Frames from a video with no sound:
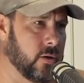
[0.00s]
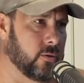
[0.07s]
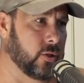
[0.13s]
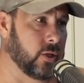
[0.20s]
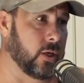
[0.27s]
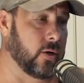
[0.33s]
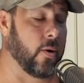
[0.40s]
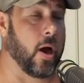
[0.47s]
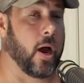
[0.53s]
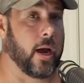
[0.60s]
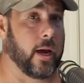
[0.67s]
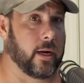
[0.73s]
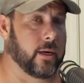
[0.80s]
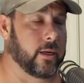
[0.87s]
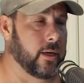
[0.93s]
she
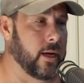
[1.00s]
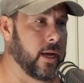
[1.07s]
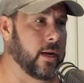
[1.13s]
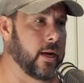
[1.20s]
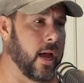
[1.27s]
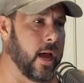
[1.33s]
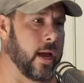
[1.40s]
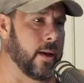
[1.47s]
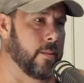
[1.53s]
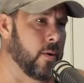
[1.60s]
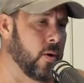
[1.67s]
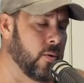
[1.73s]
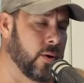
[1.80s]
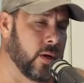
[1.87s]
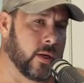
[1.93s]
cried, and I am
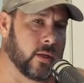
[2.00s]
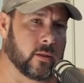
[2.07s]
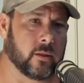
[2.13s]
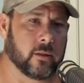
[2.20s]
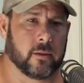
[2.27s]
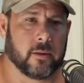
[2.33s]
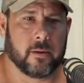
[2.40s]
always